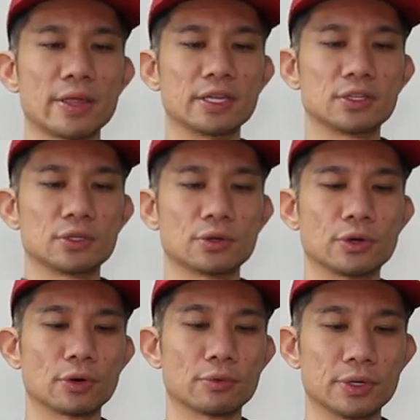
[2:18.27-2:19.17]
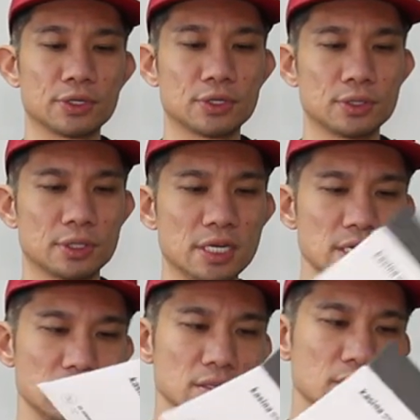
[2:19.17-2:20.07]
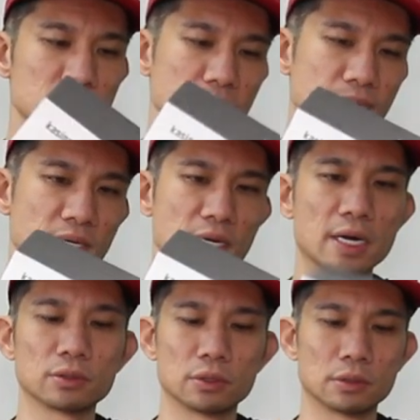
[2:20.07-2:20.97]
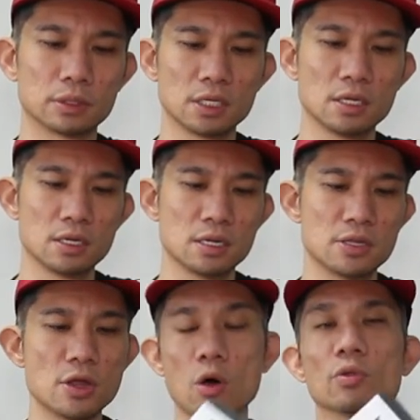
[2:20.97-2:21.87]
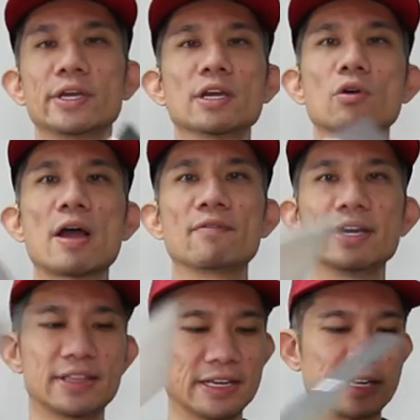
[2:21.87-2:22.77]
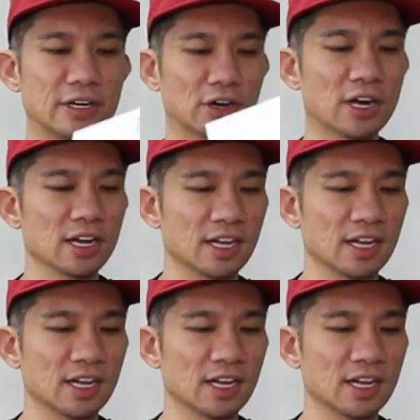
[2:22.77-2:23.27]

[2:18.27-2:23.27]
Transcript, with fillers: I think this is your receipt or something, I don't know. No, they don't have anything in here.